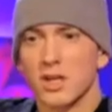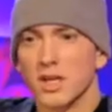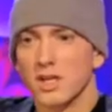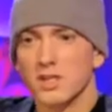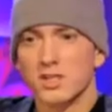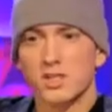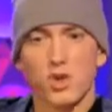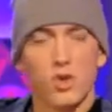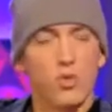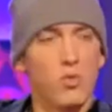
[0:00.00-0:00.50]
to
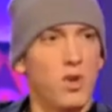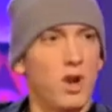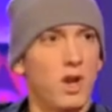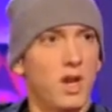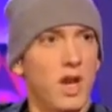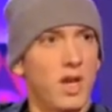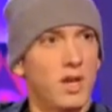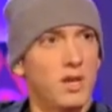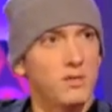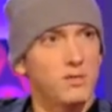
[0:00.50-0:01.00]
get sober, I
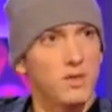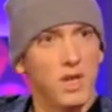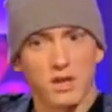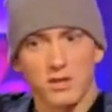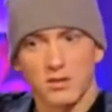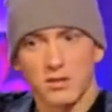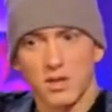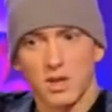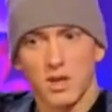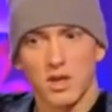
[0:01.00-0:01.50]
kind of,
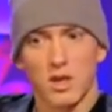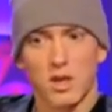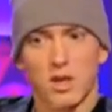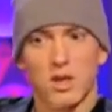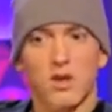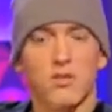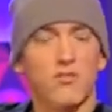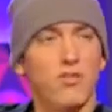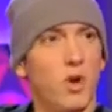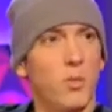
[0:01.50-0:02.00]
like,
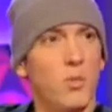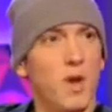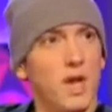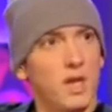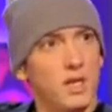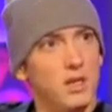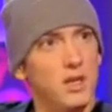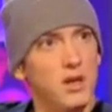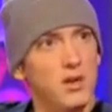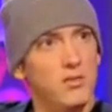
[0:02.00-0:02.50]
fell
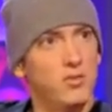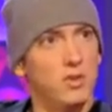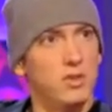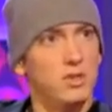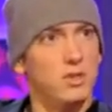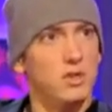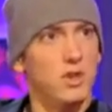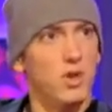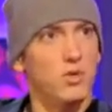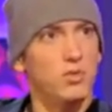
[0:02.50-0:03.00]
back in love with,
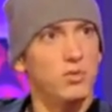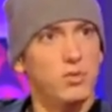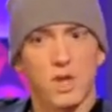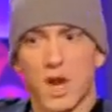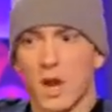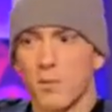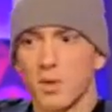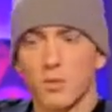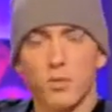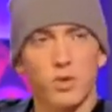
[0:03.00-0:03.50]
you know,
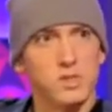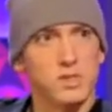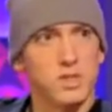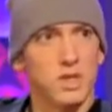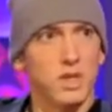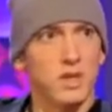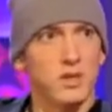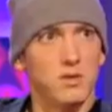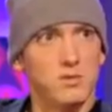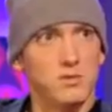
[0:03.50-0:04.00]
comic books
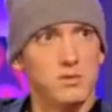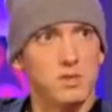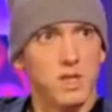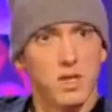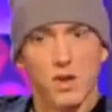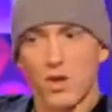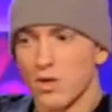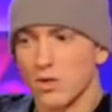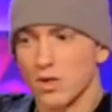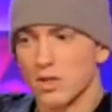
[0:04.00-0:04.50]
again. It was
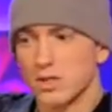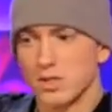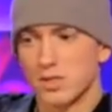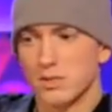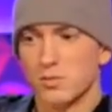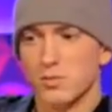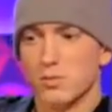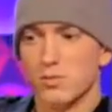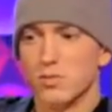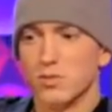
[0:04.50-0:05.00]
like, oh, this
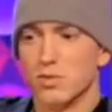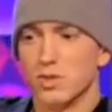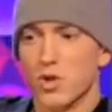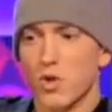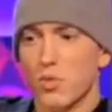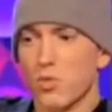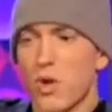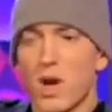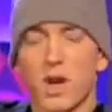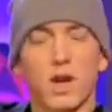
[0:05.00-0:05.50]
is
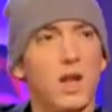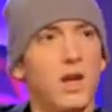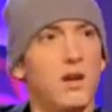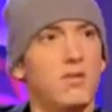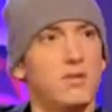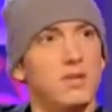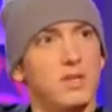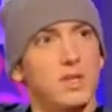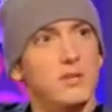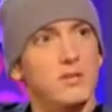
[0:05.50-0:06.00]
dope. Why did I
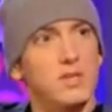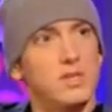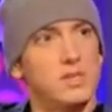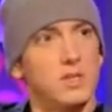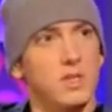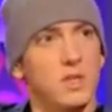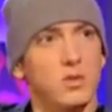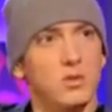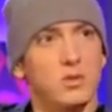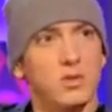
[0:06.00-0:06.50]
ever leave this
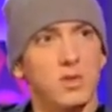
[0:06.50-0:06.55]
alone?